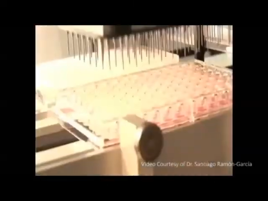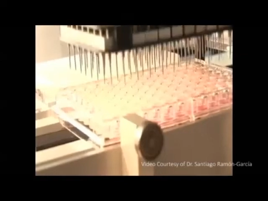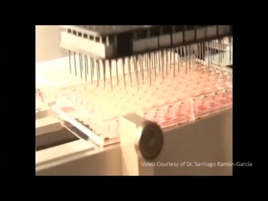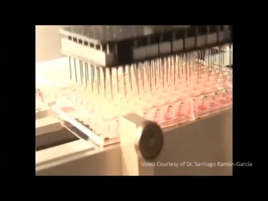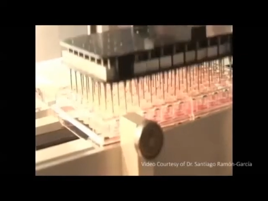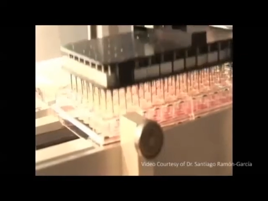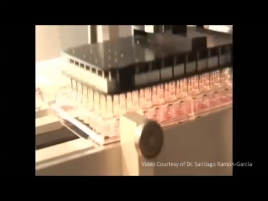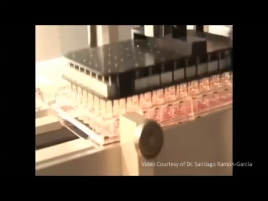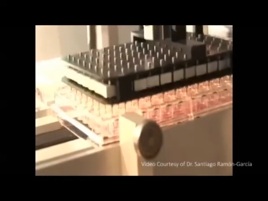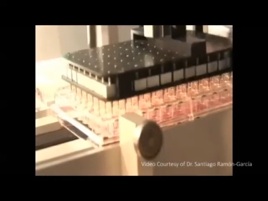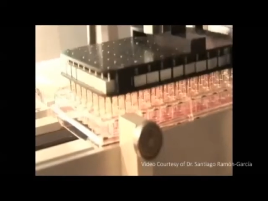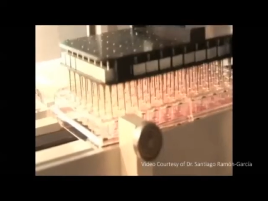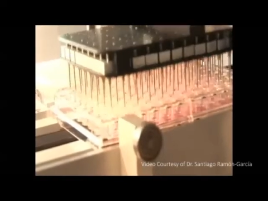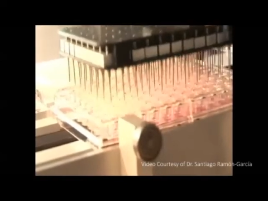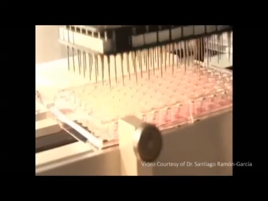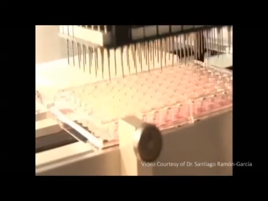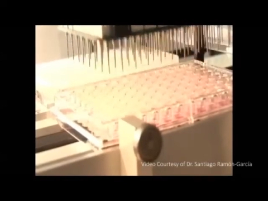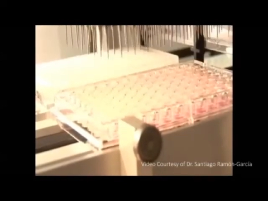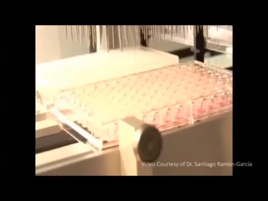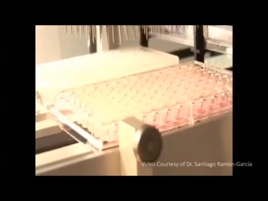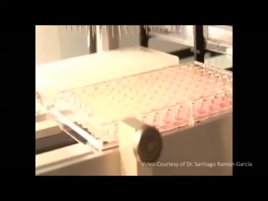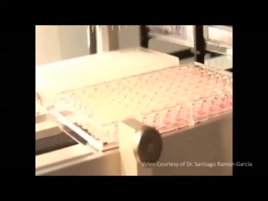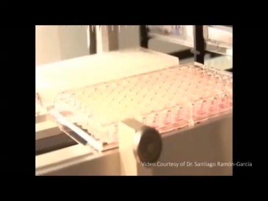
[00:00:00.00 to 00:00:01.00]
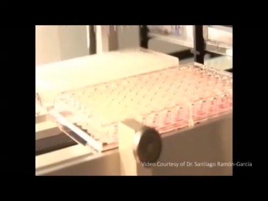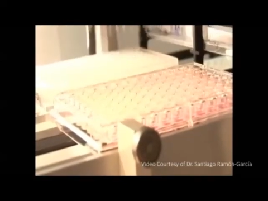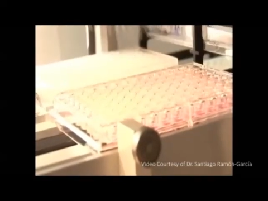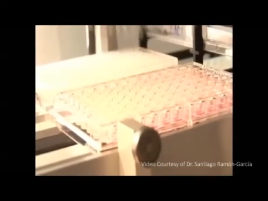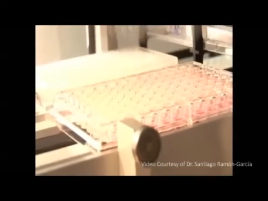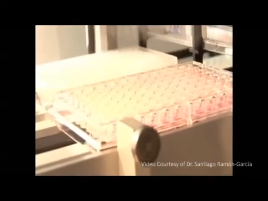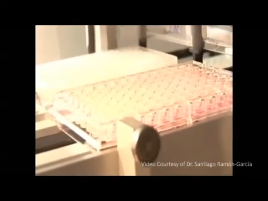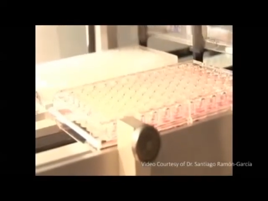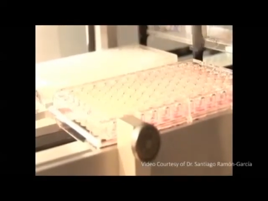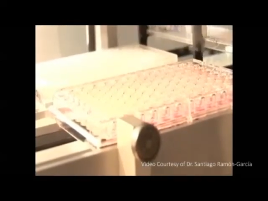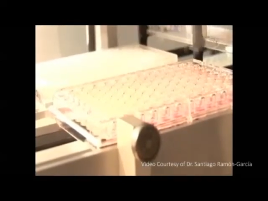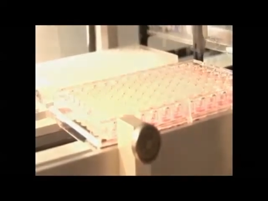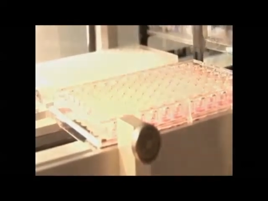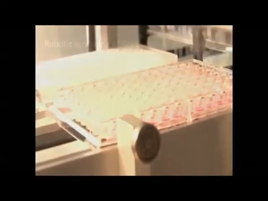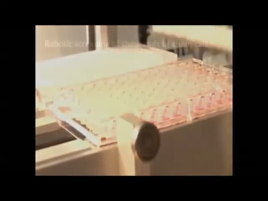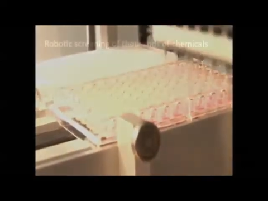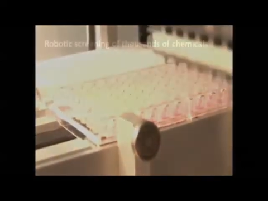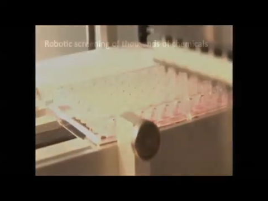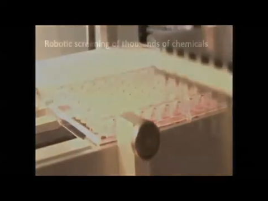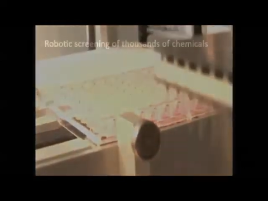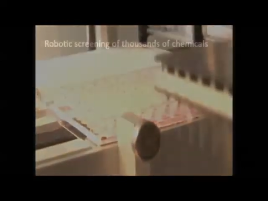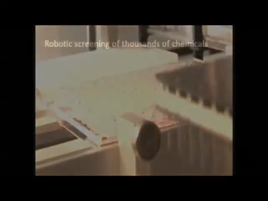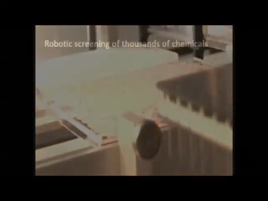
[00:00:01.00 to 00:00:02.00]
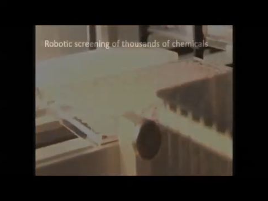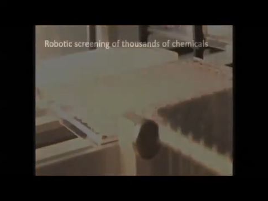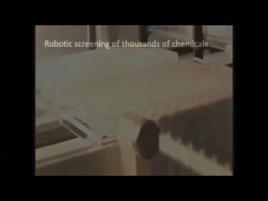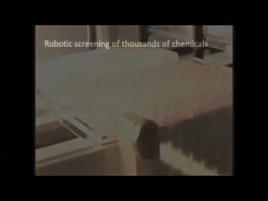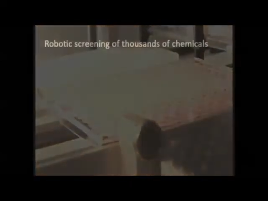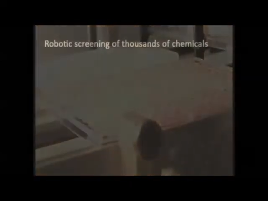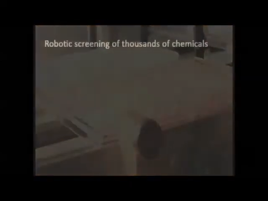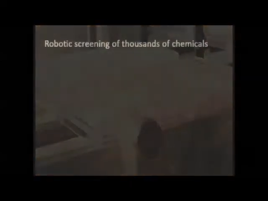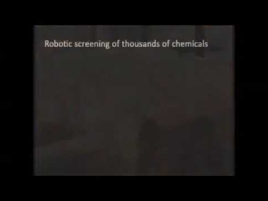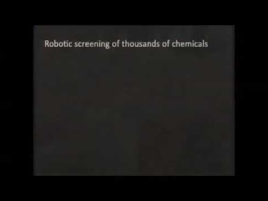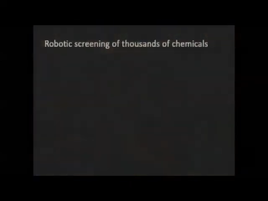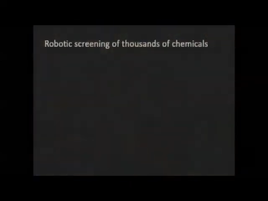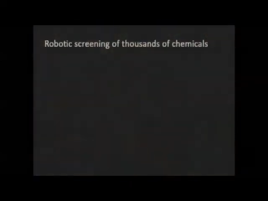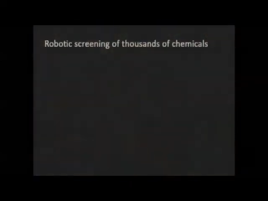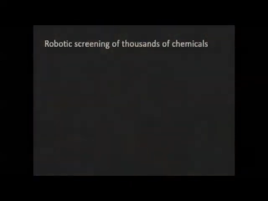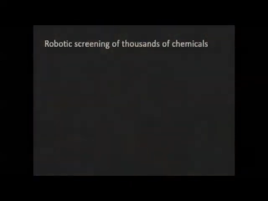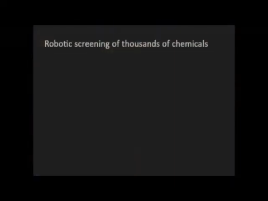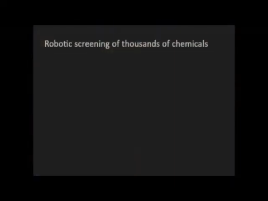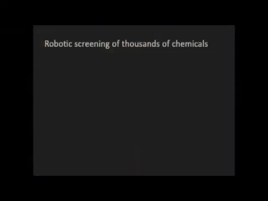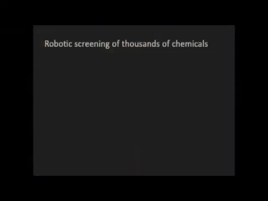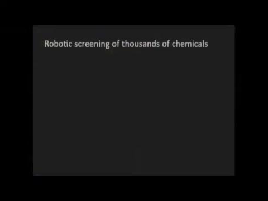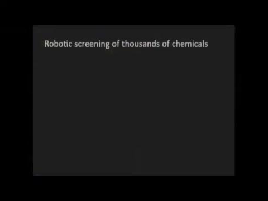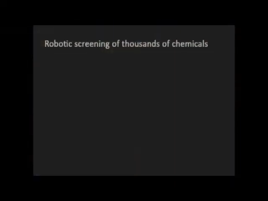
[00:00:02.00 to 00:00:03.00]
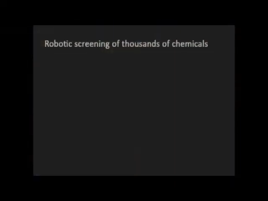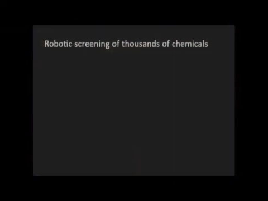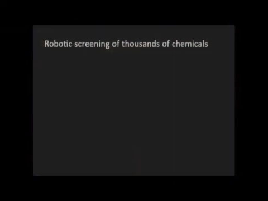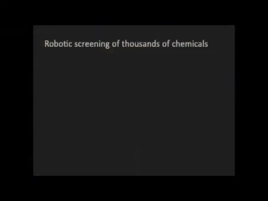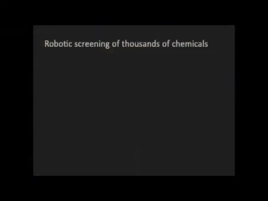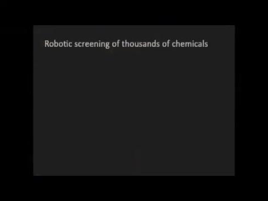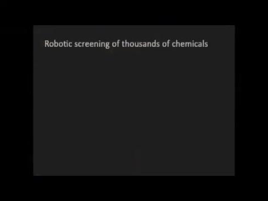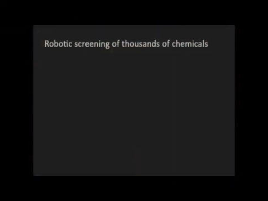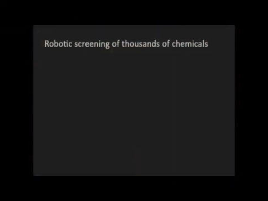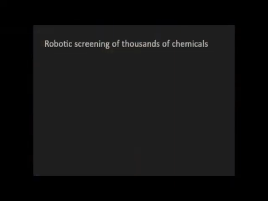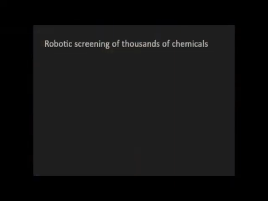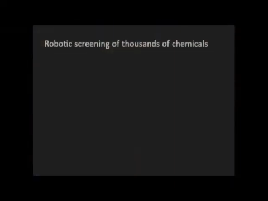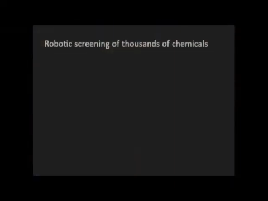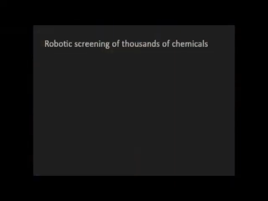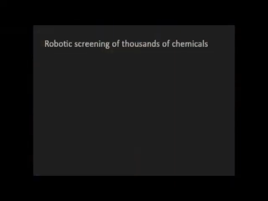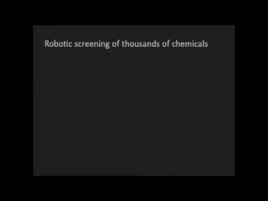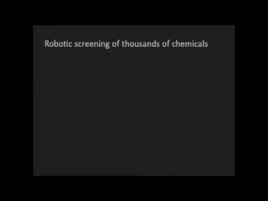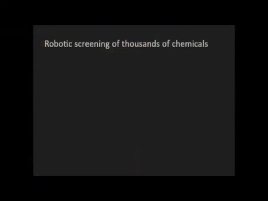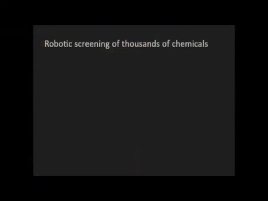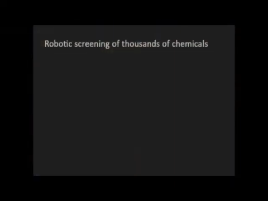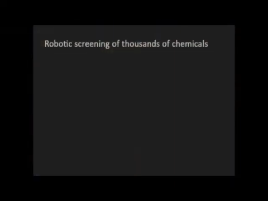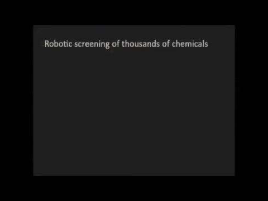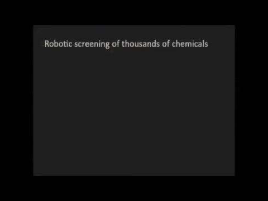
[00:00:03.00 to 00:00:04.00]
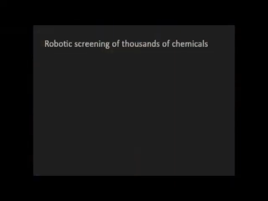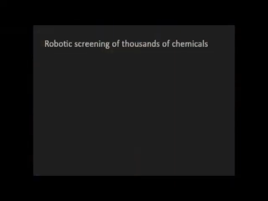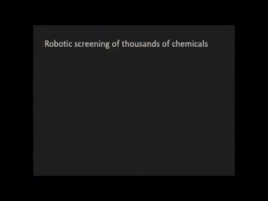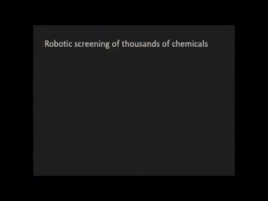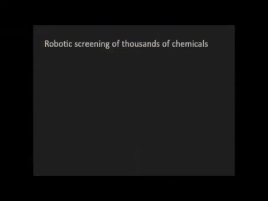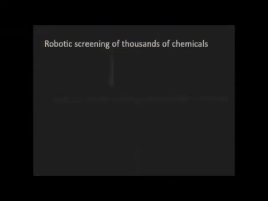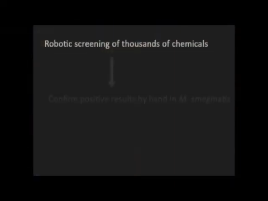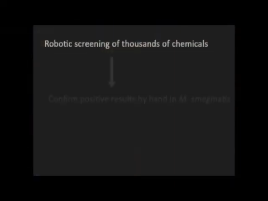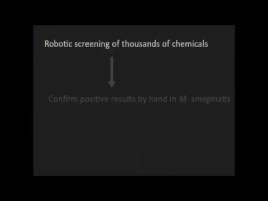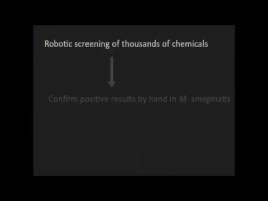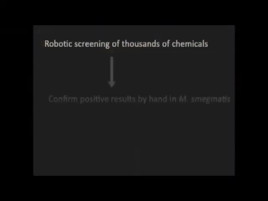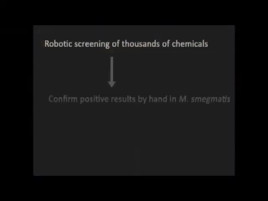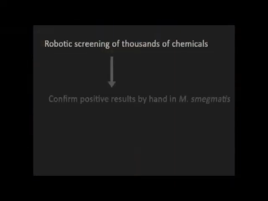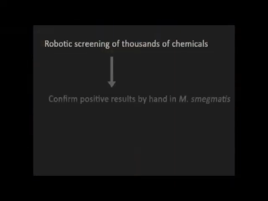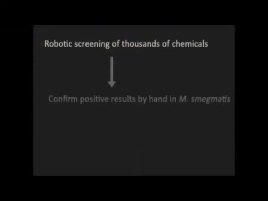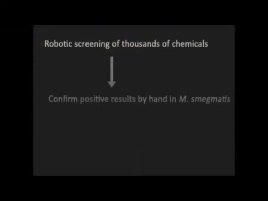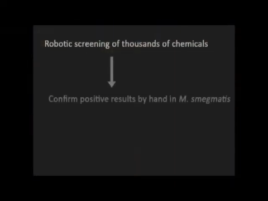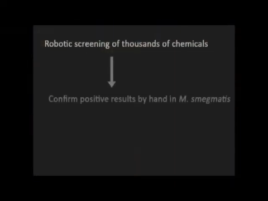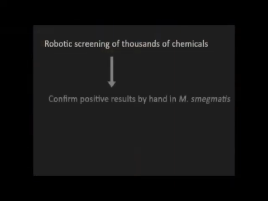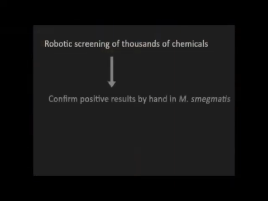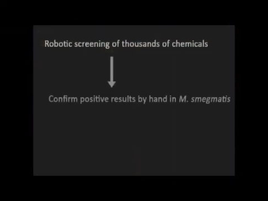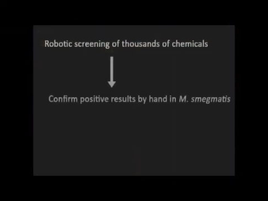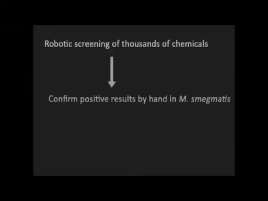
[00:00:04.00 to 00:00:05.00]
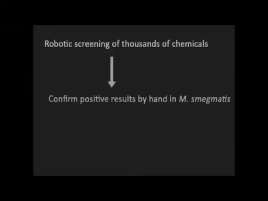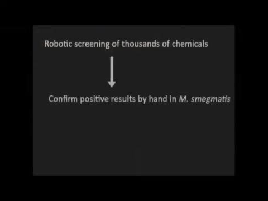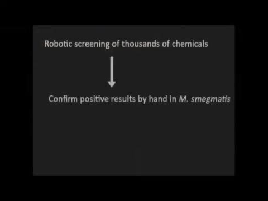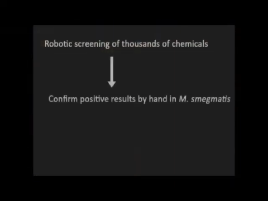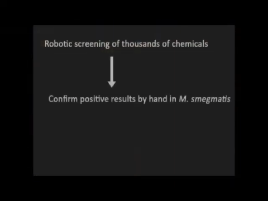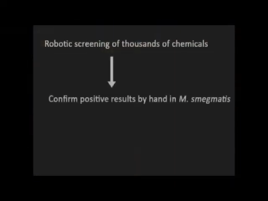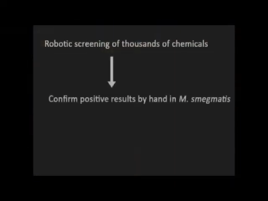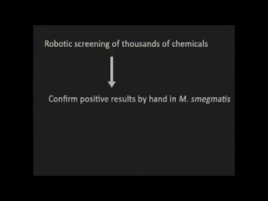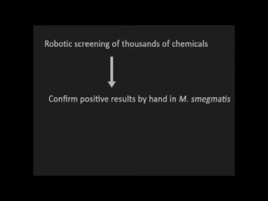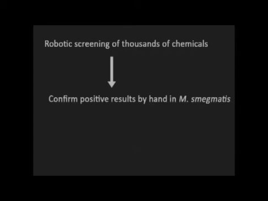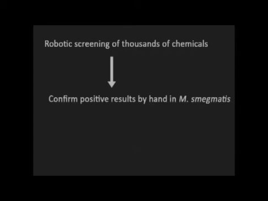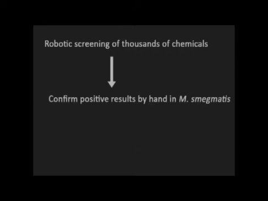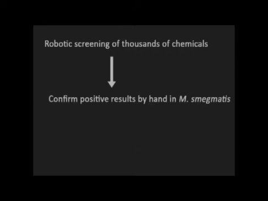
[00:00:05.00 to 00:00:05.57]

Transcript: [unreadable: no face in view]